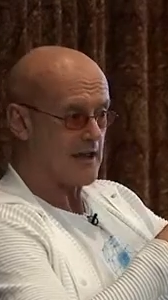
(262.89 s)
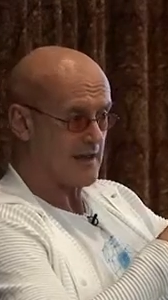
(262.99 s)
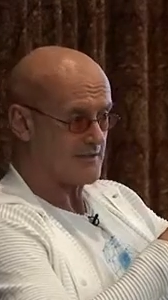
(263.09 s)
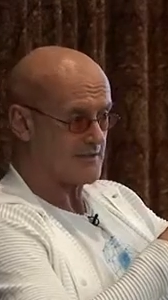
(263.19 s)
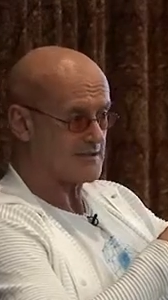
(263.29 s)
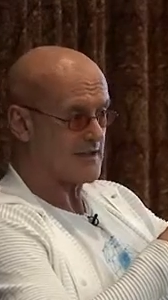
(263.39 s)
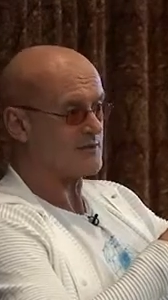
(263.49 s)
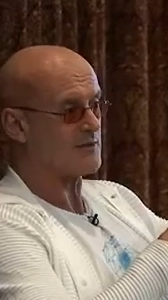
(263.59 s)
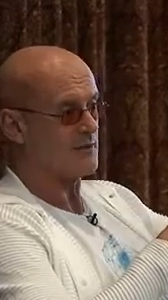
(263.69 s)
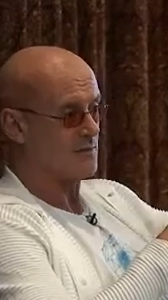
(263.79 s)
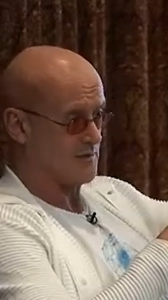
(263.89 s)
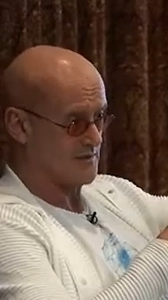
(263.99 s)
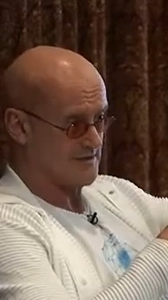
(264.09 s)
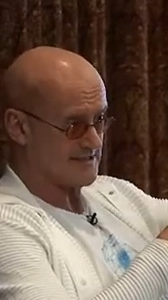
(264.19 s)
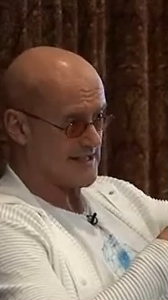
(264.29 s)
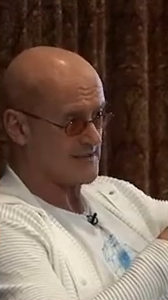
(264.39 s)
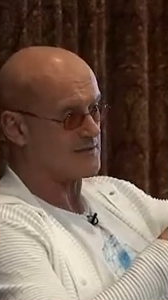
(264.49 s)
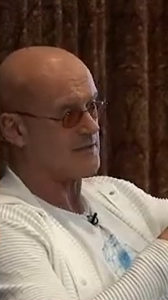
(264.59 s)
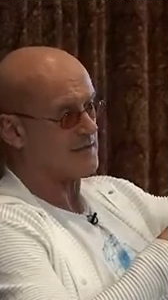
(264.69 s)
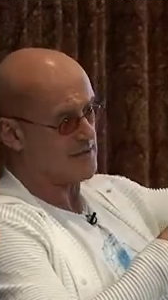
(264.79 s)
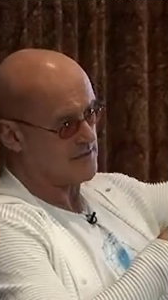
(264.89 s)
ethnocentric, world-centric,